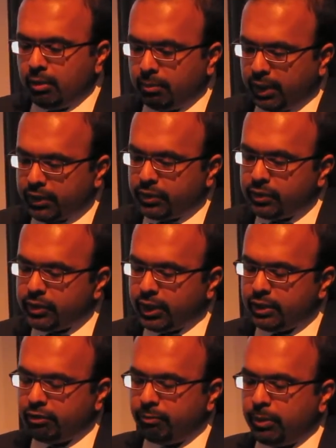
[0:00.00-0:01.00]
plus
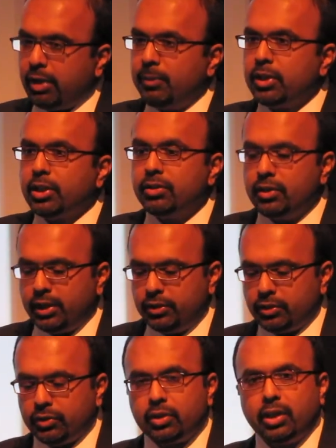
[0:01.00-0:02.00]
incentive payment
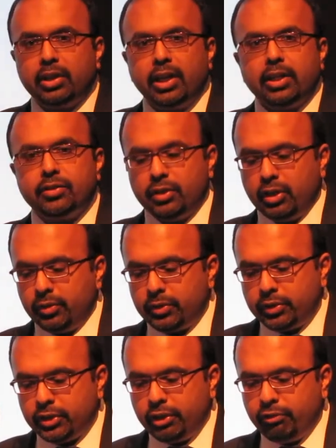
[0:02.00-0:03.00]
contingent on the ACO's
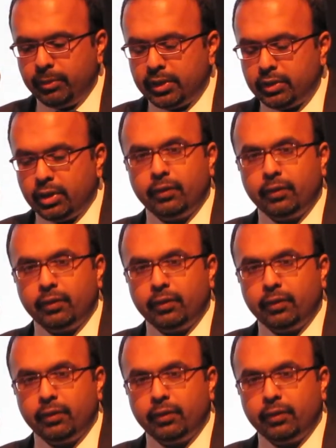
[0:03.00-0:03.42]
achievement